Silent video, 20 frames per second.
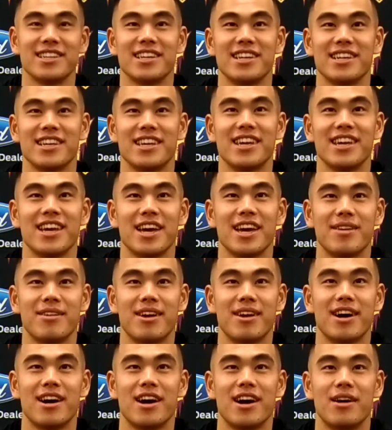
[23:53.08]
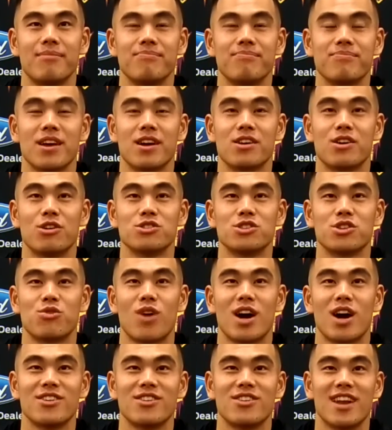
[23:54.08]
he and, Coach
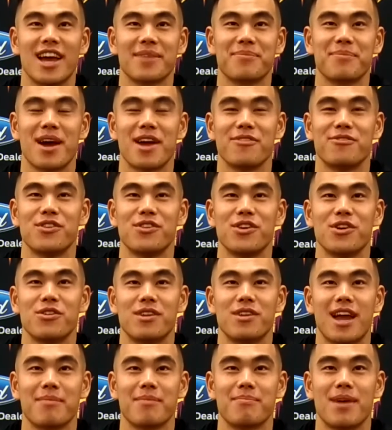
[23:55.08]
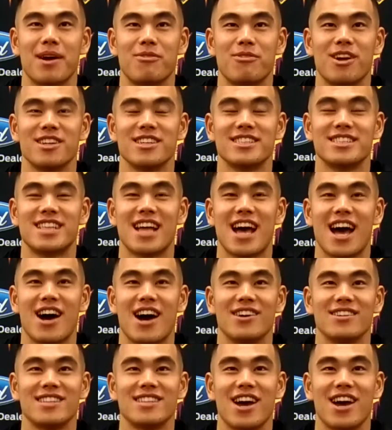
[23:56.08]
Iguano liked my film, liked my running
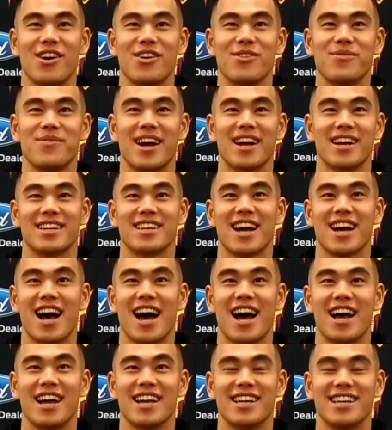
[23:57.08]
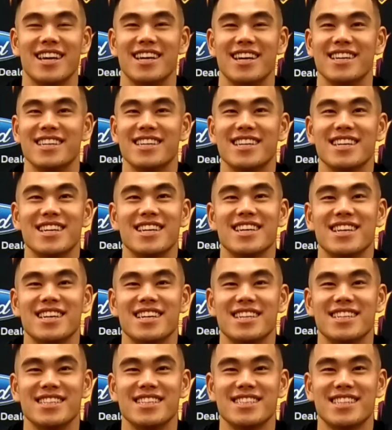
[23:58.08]
style. I was like, oh my God. And then
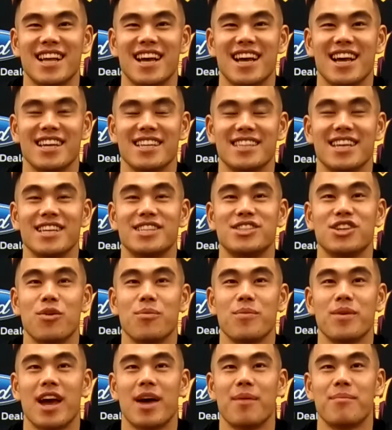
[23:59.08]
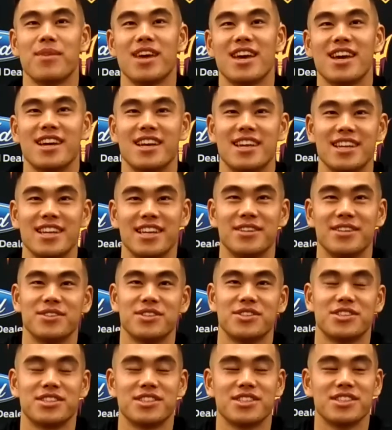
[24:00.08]
it's like, they told me I'm in, and
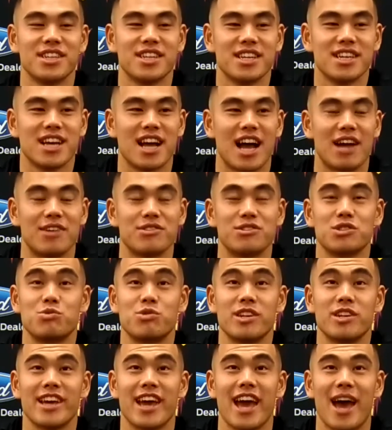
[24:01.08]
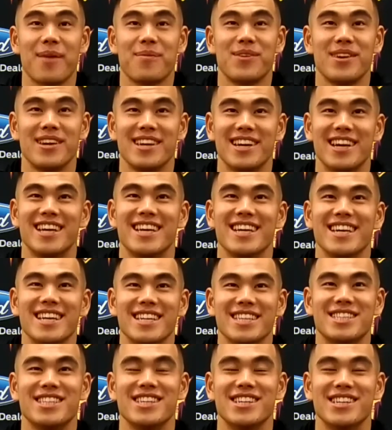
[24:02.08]
then I'm just really happy
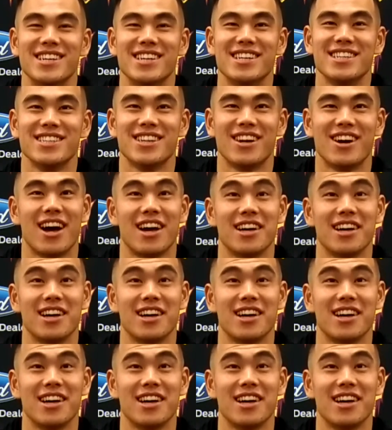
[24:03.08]
to, you know,